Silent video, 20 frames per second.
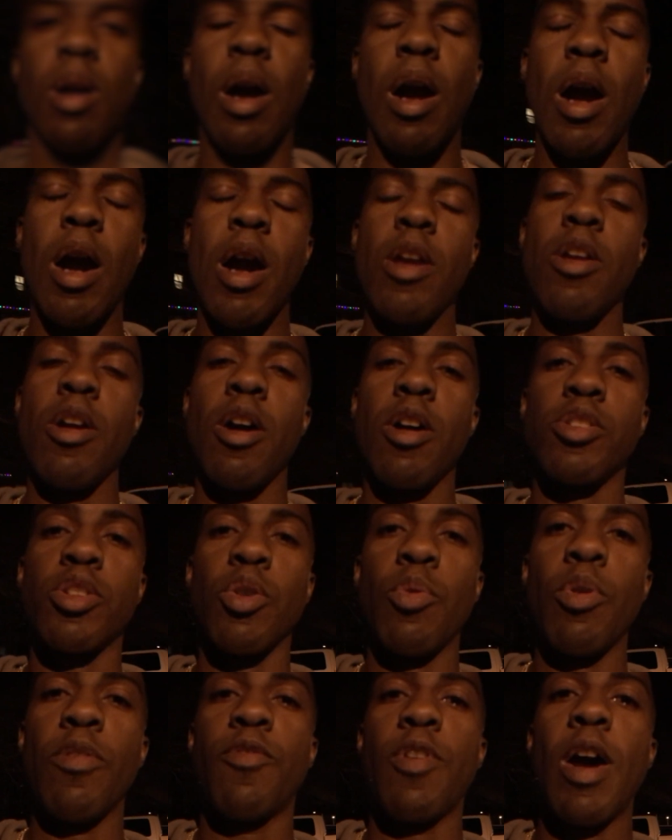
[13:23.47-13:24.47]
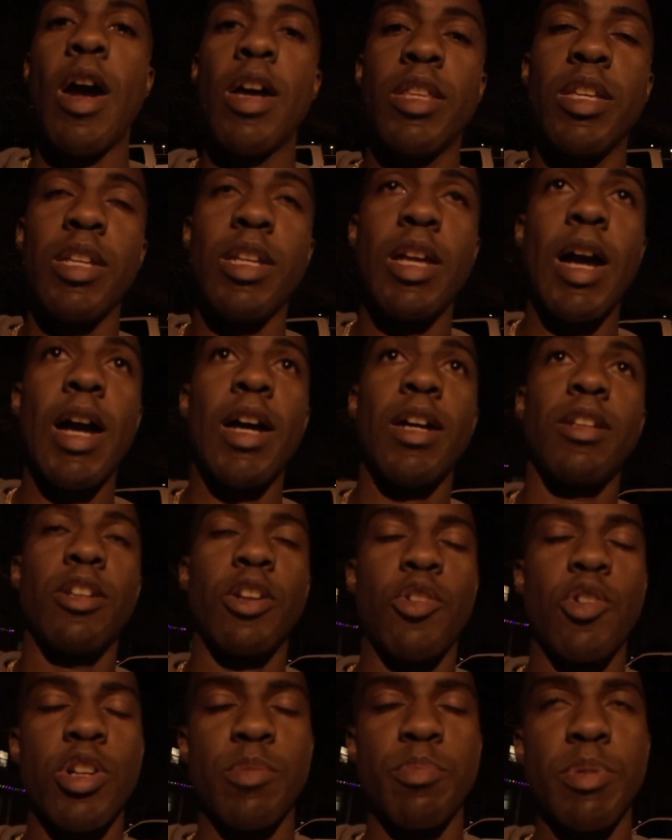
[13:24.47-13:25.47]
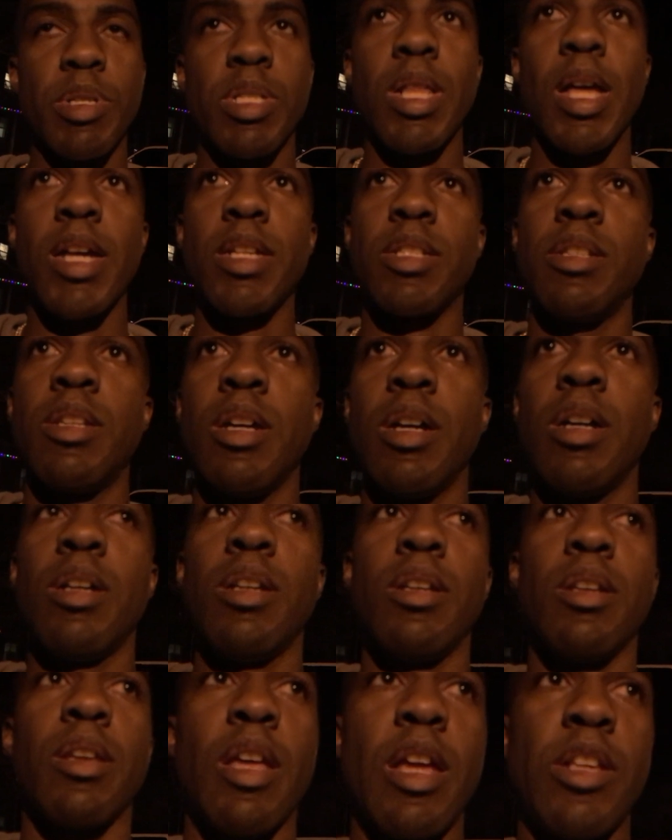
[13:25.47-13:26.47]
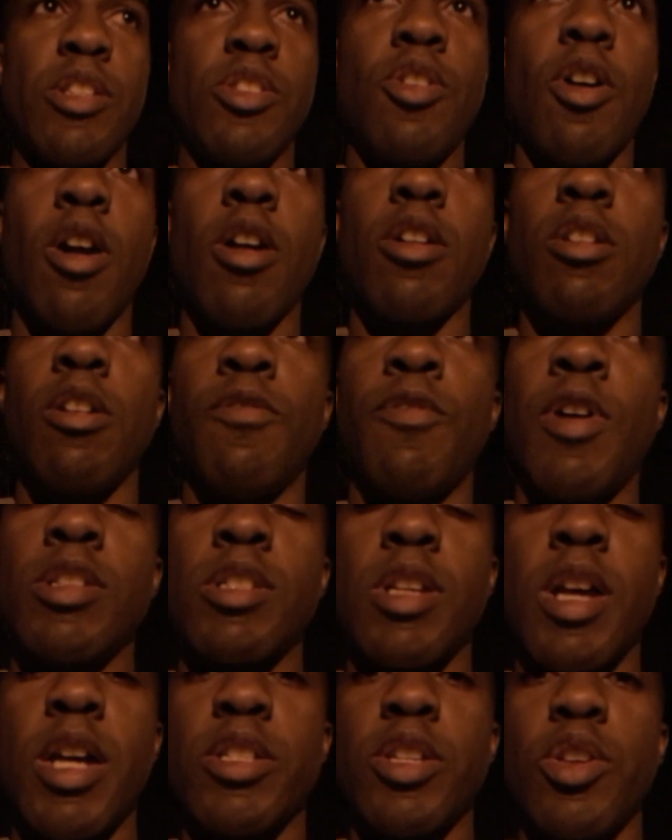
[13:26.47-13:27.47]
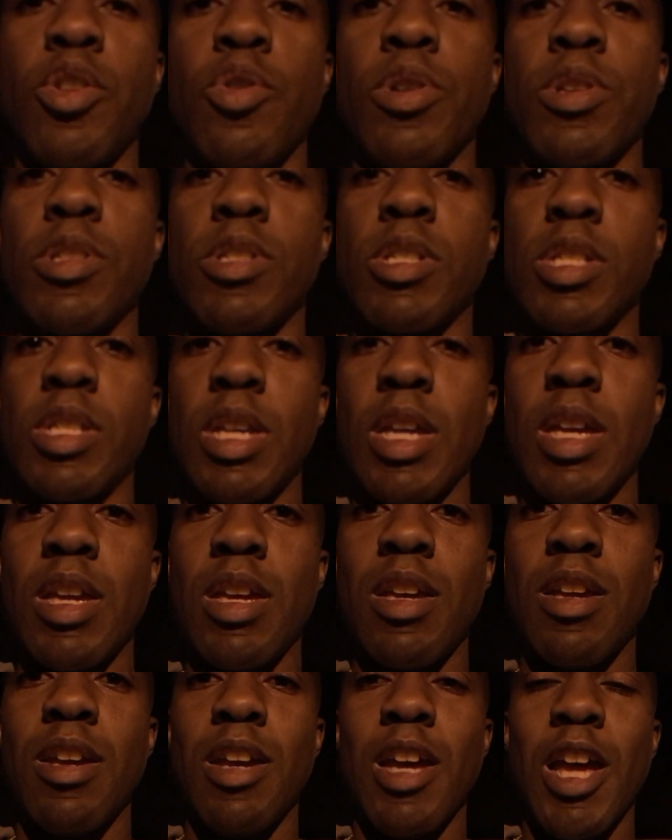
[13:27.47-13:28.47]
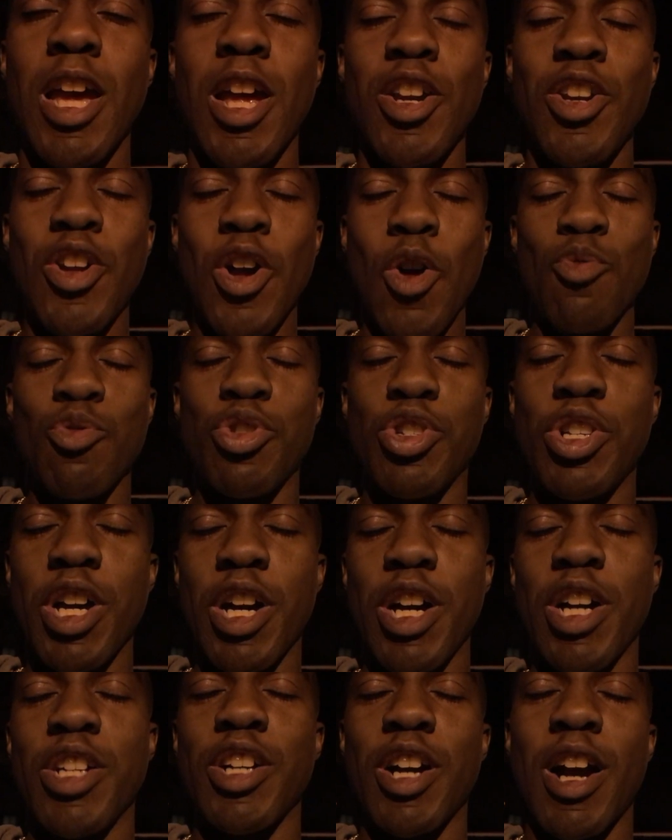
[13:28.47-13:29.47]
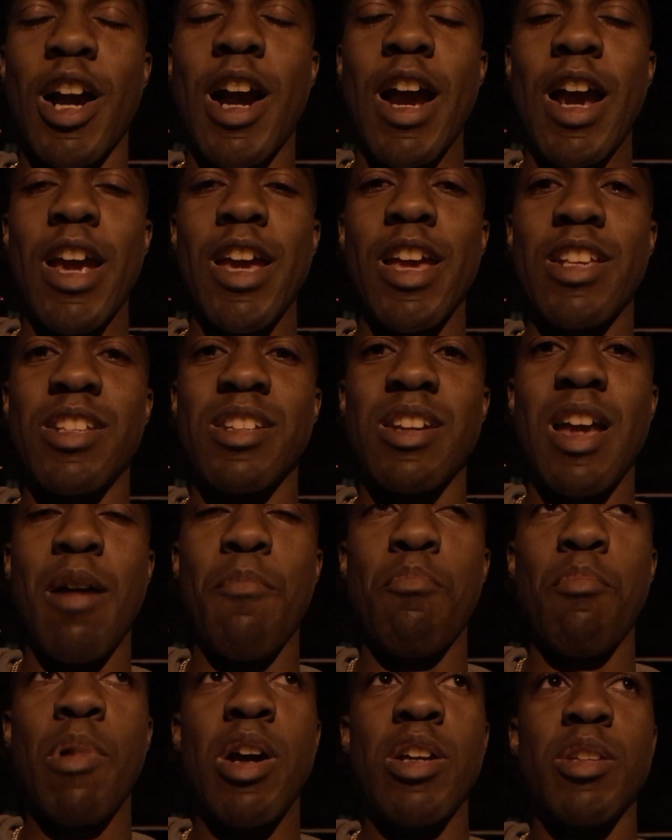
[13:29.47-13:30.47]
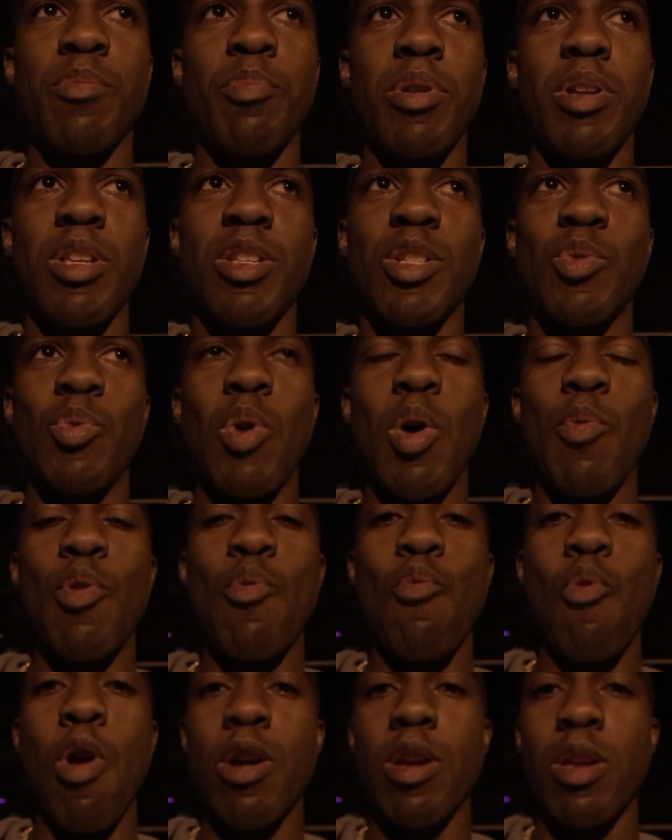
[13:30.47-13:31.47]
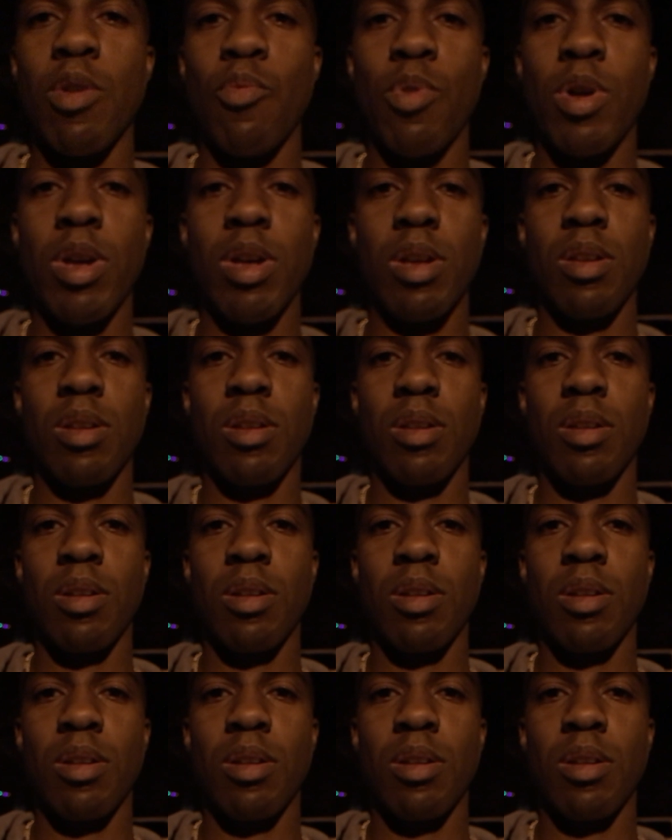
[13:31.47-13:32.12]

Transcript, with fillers: All right, y'all, so we finally got the Christmas lights done. It's dark enough outside so you can see. Don't judge, all right? It's not much, but this is what we working with.